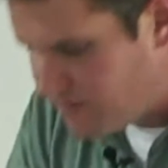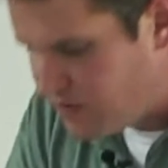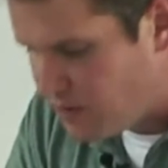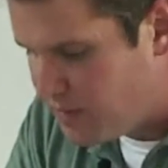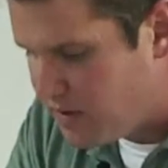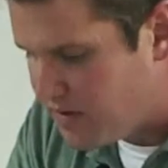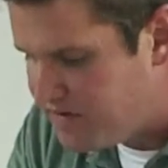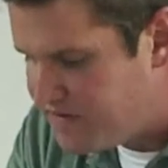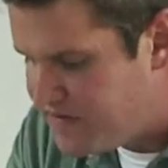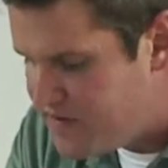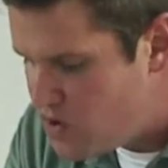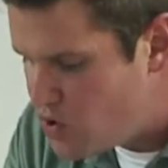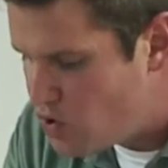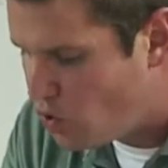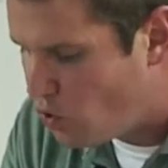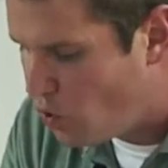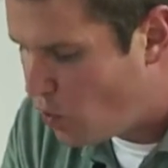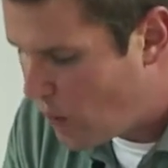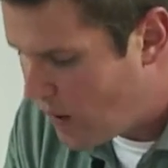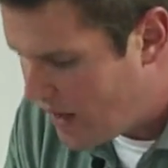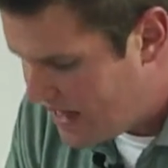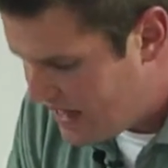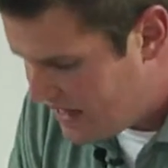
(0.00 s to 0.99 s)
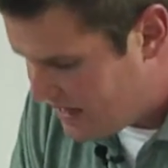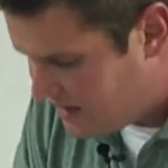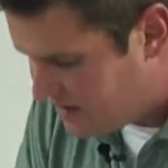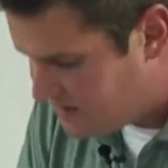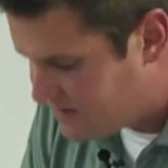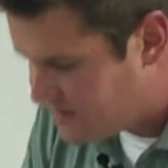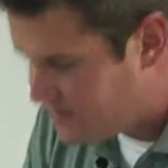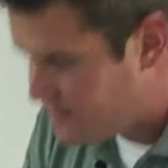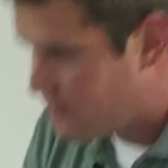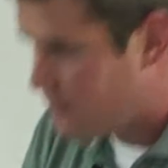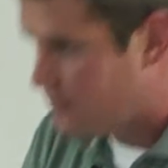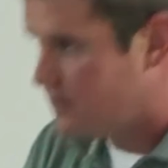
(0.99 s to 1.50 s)
from the futile
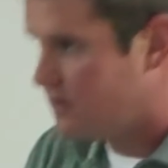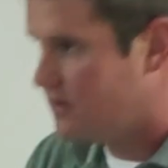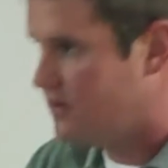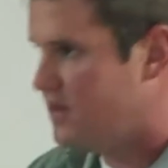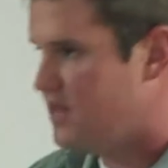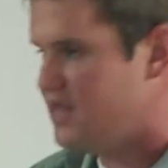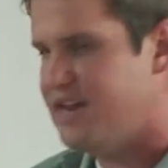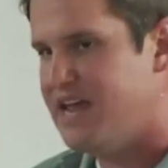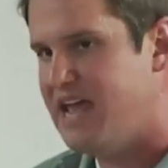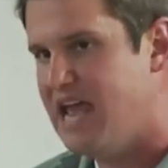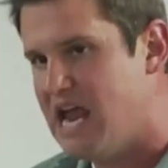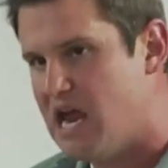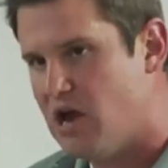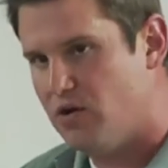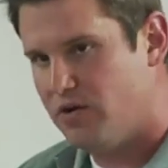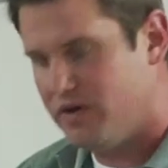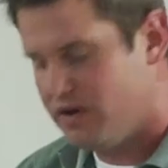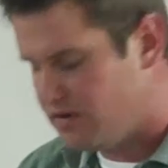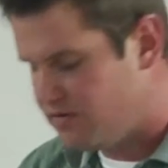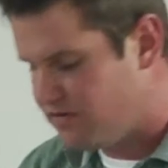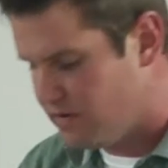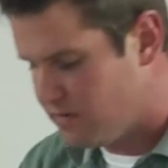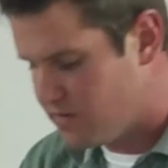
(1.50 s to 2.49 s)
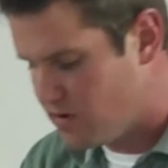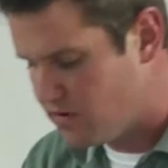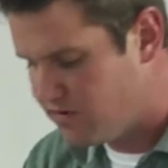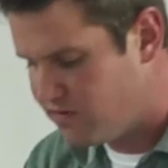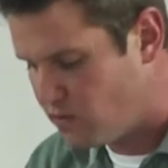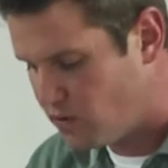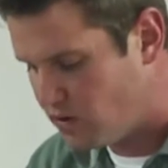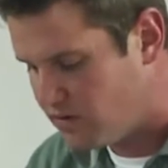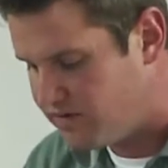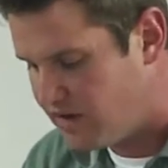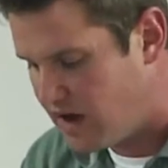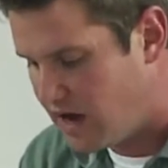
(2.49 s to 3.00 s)
ways inherited from your
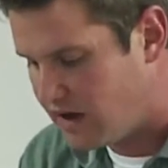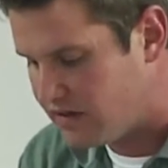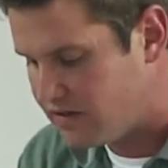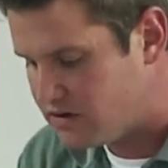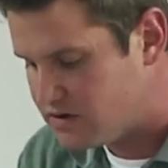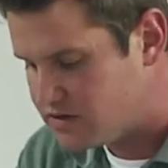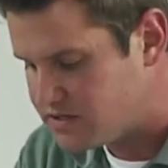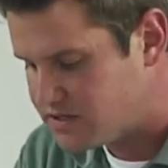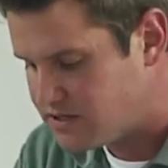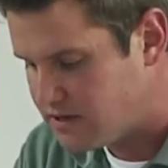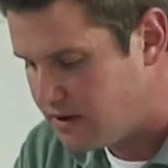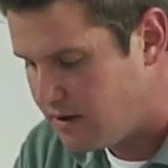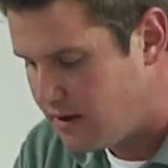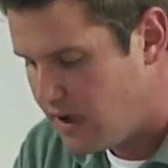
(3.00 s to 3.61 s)
forefathers,